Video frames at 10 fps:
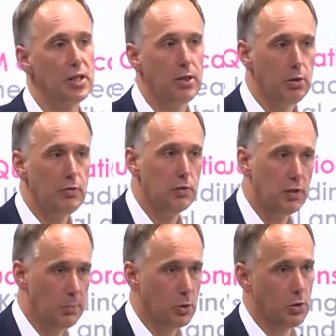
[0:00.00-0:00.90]
I don't know if you've
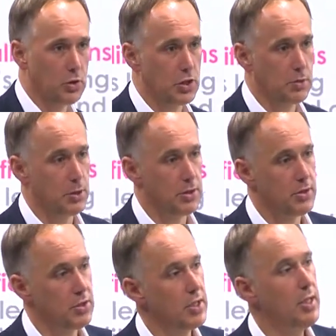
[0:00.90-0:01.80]
come across this
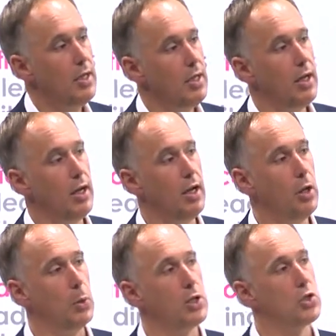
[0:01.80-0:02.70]
business,
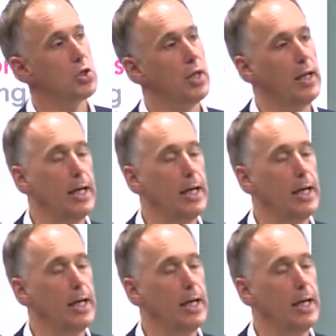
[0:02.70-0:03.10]
which